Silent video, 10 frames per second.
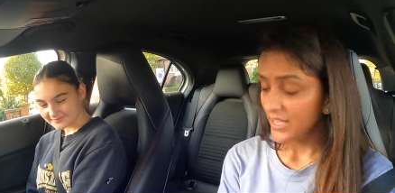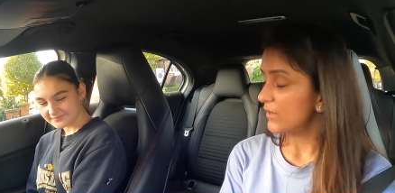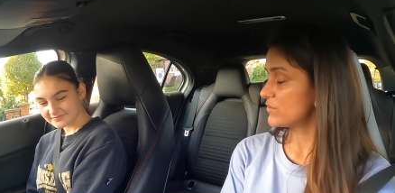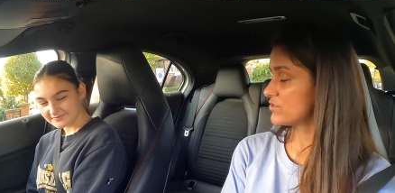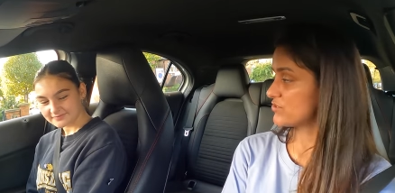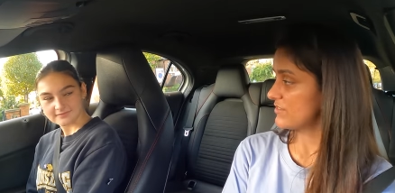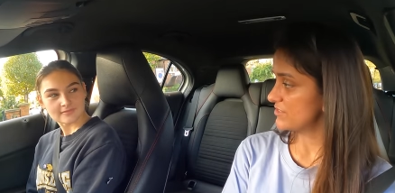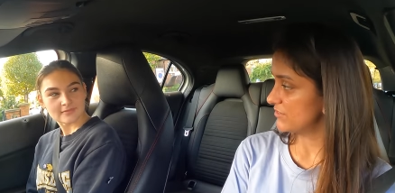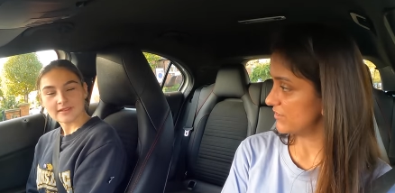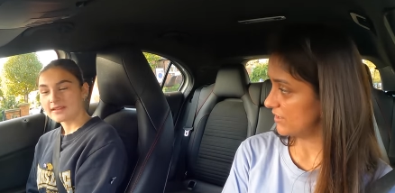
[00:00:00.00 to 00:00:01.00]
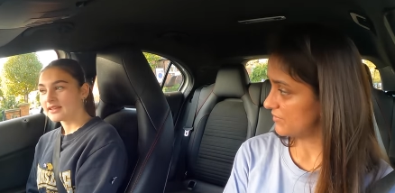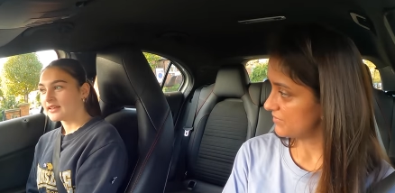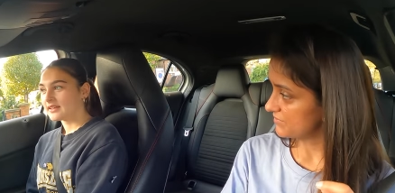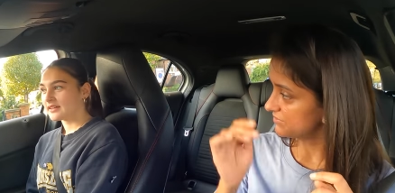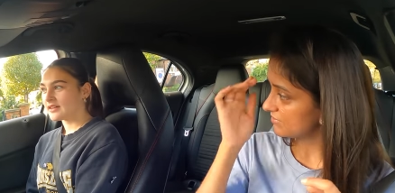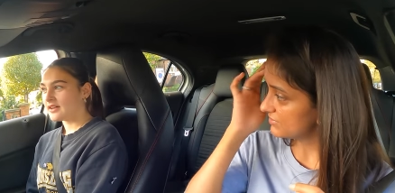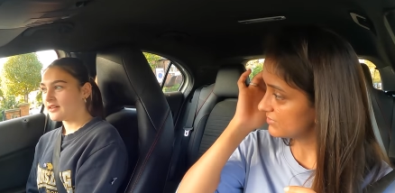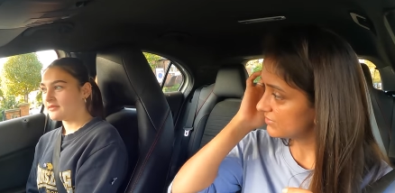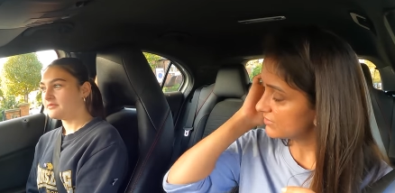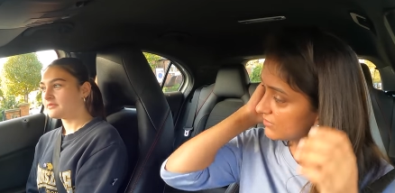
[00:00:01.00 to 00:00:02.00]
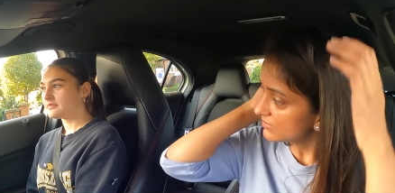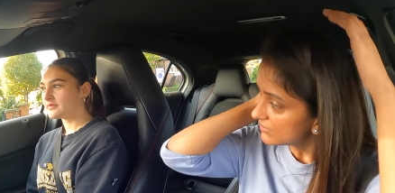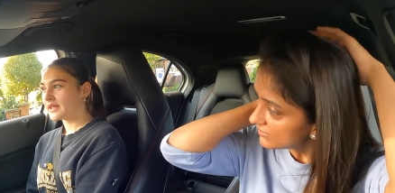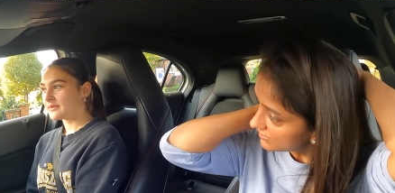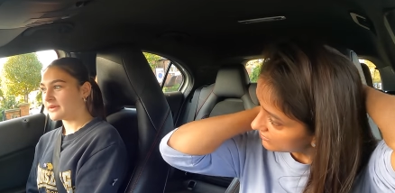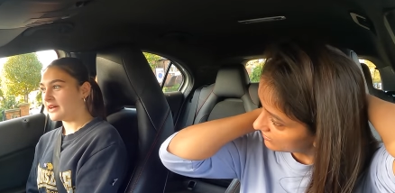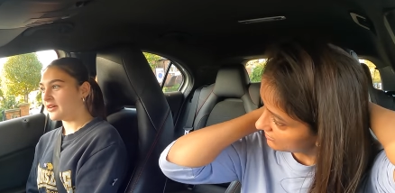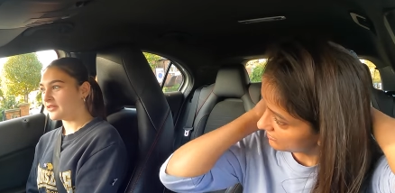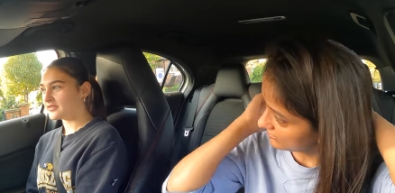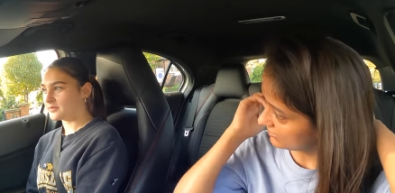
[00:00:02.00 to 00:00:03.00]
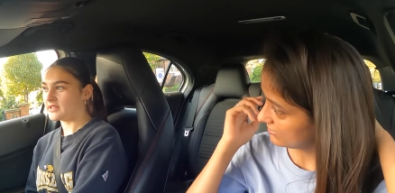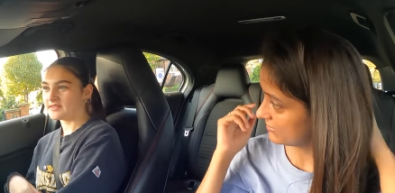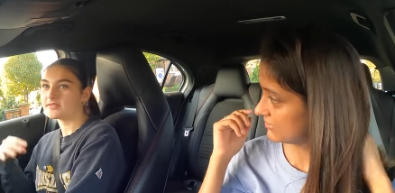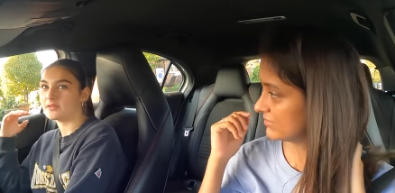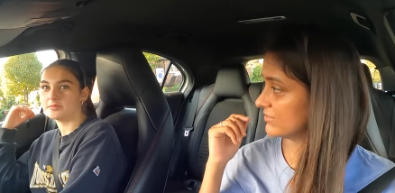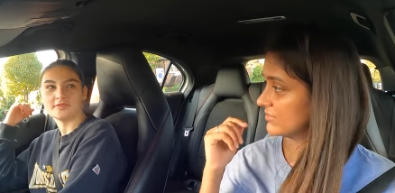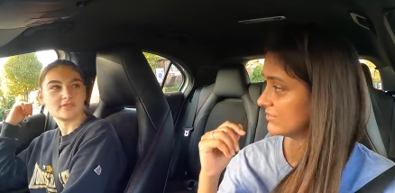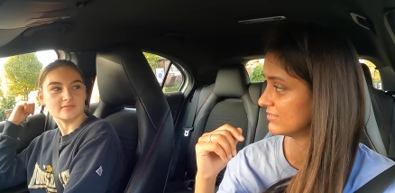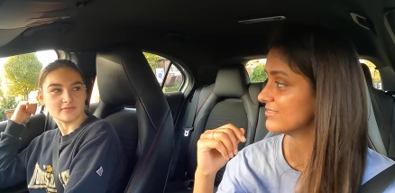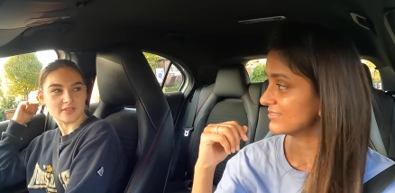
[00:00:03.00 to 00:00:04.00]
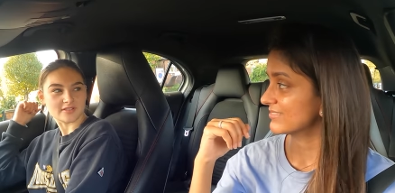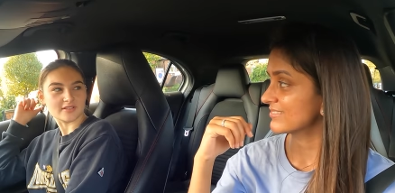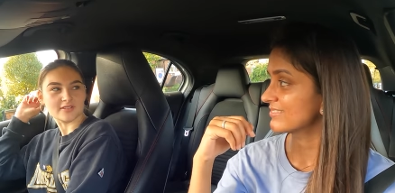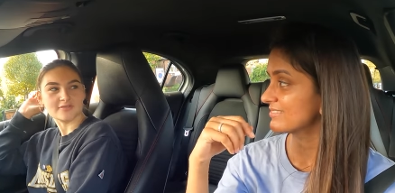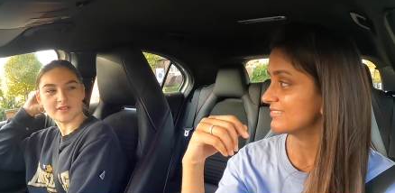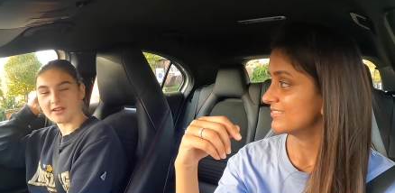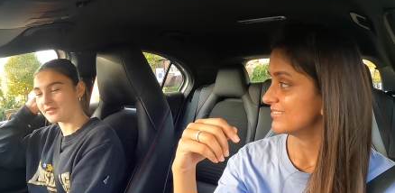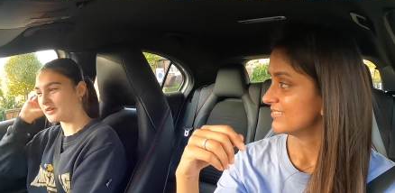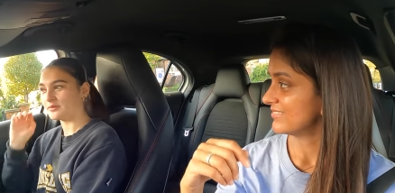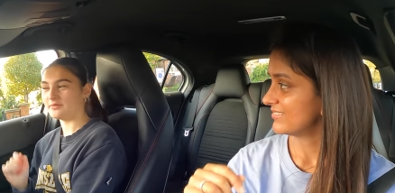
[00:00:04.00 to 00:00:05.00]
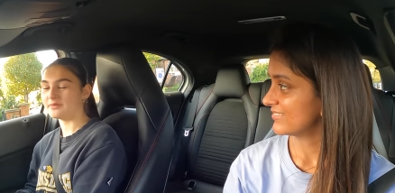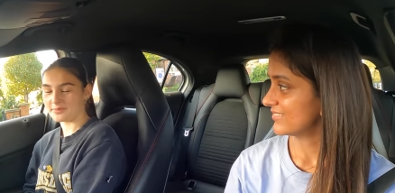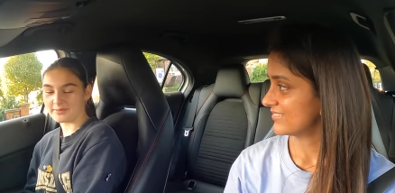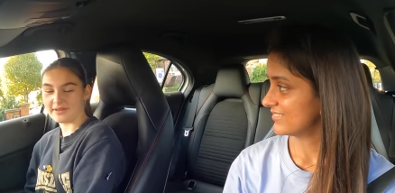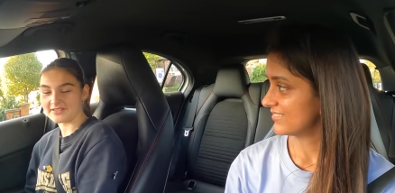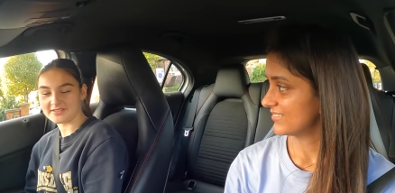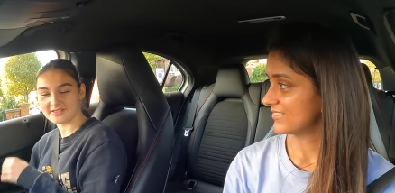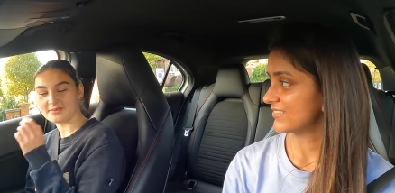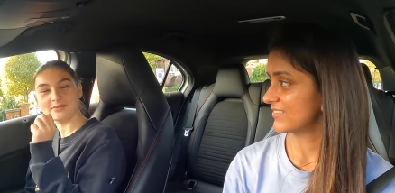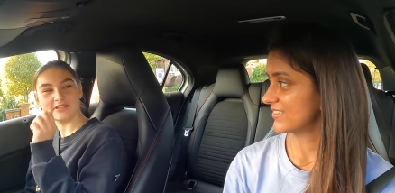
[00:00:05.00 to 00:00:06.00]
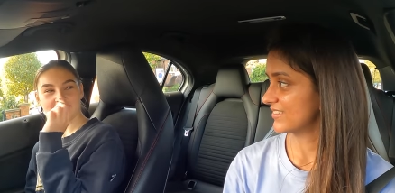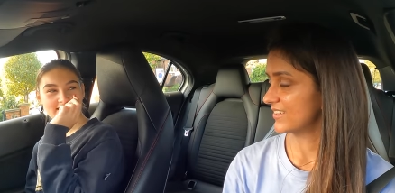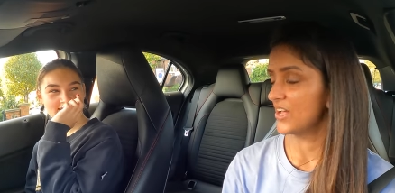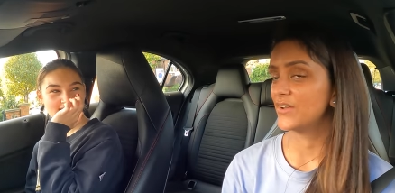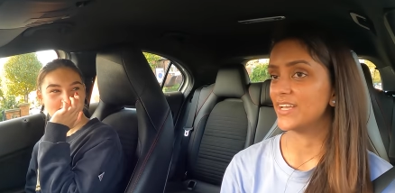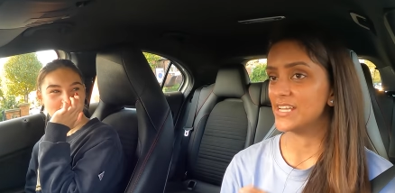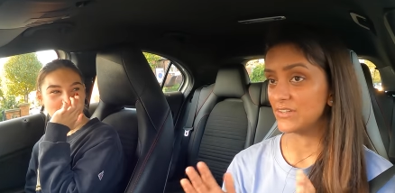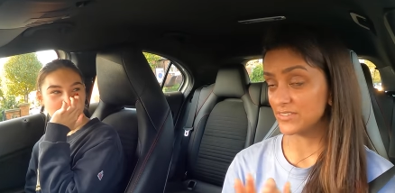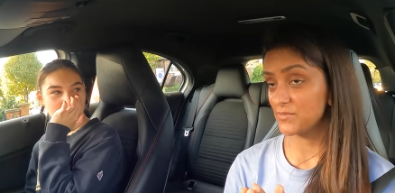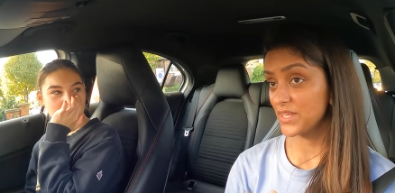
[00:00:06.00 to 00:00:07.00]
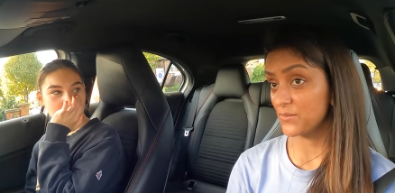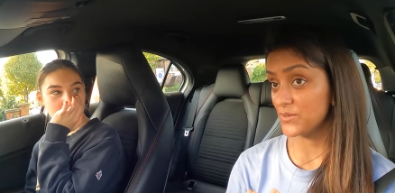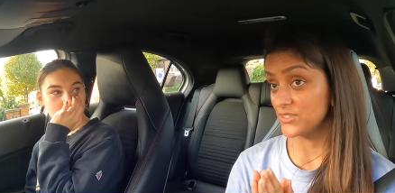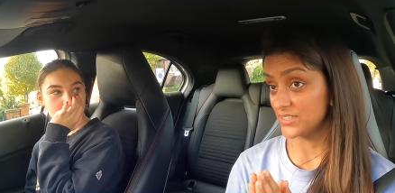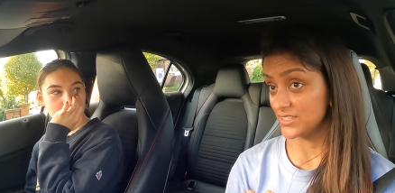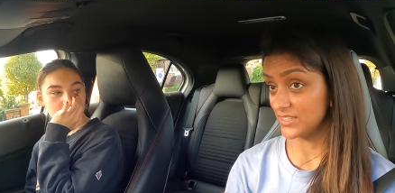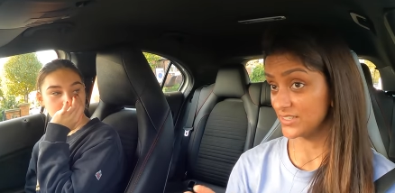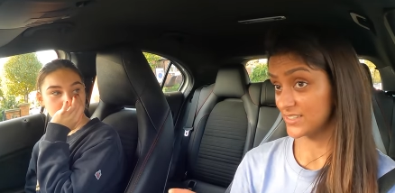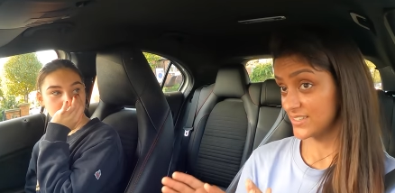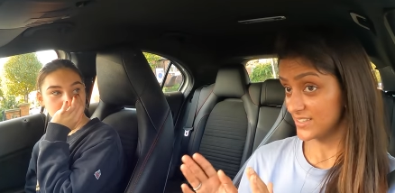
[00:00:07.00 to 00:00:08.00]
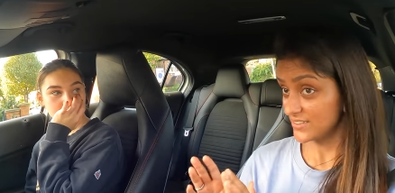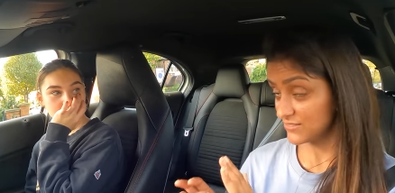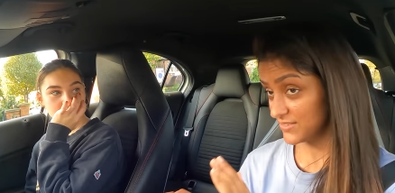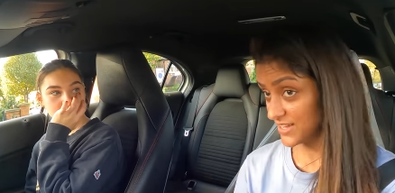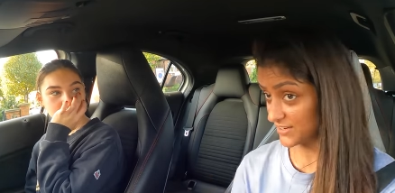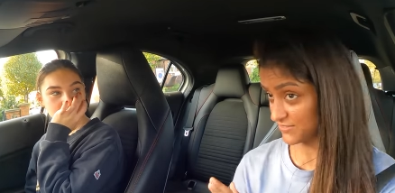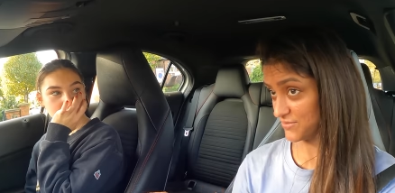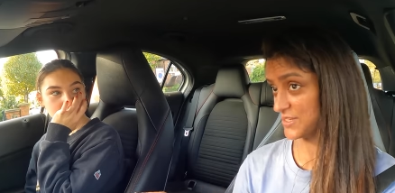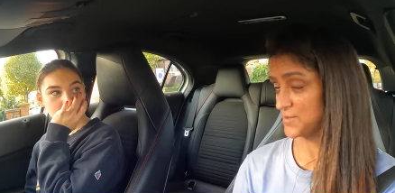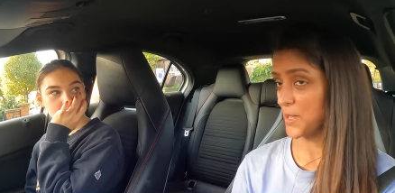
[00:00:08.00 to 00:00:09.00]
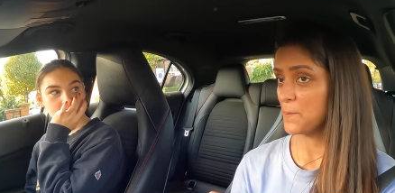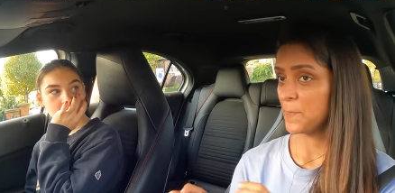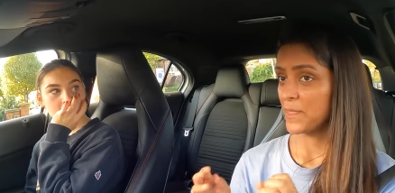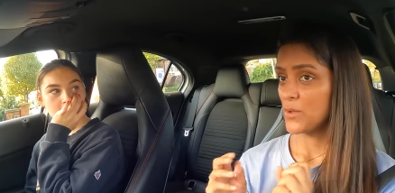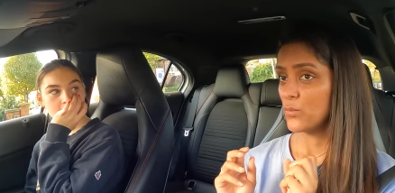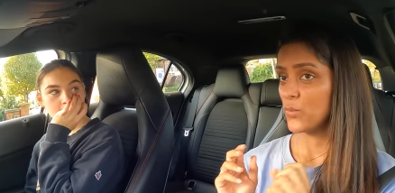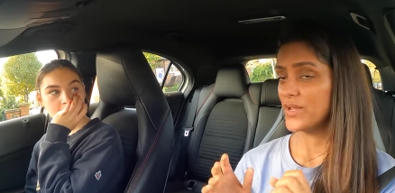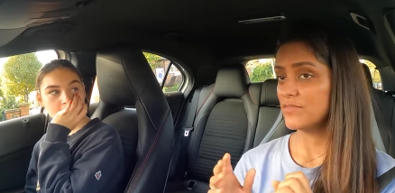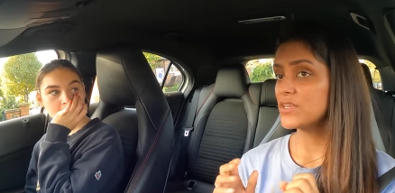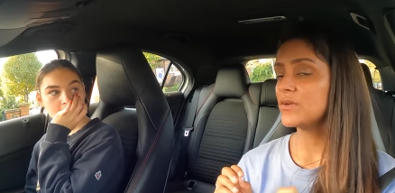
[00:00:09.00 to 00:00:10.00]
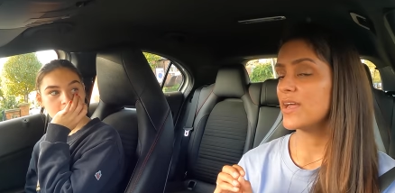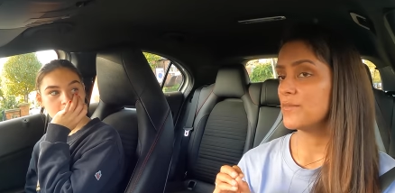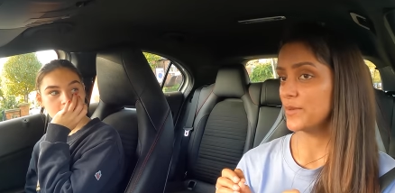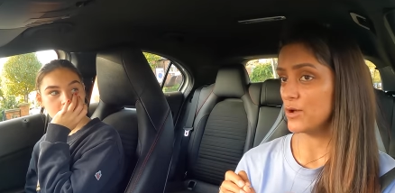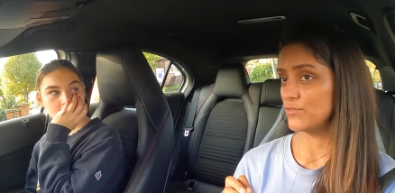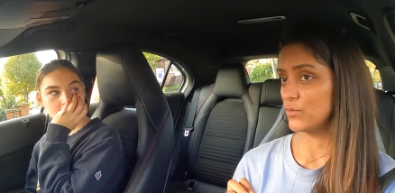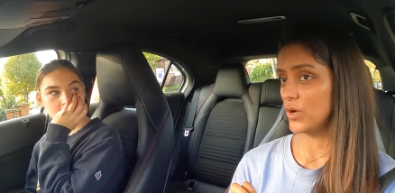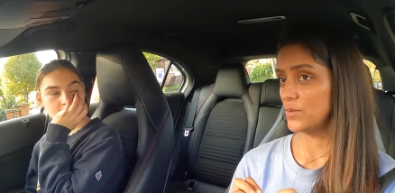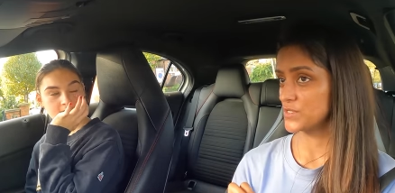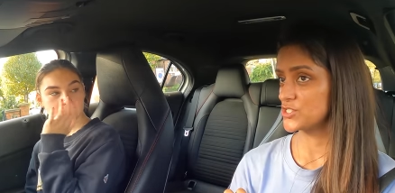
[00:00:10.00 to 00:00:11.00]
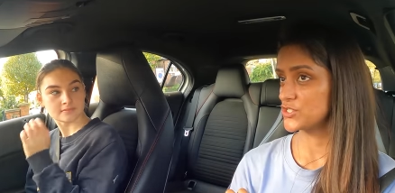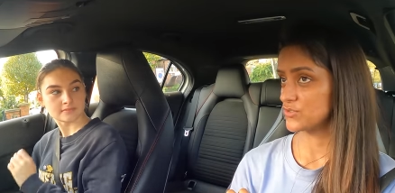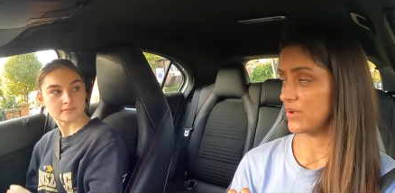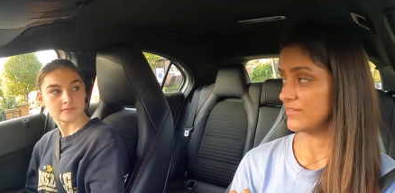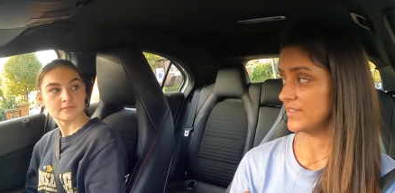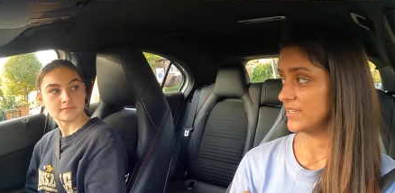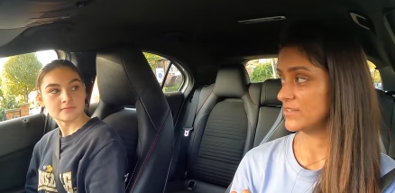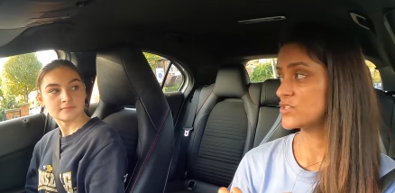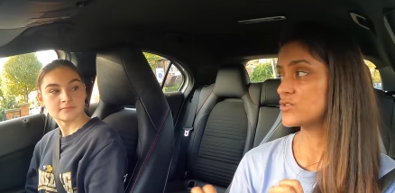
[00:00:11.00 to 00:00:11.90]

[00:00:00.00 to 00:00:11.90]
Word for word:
Speaker 1: how was the drive so far? Um, that bit after we'd stopped, just after, I felt a bit better, to be
Speaker 2: honest. Okay, now
Speaker 1: something
Speaker 2: I want you to learn from this bit. Yeah. Whenever you get a bit overwhelmed as you're driving,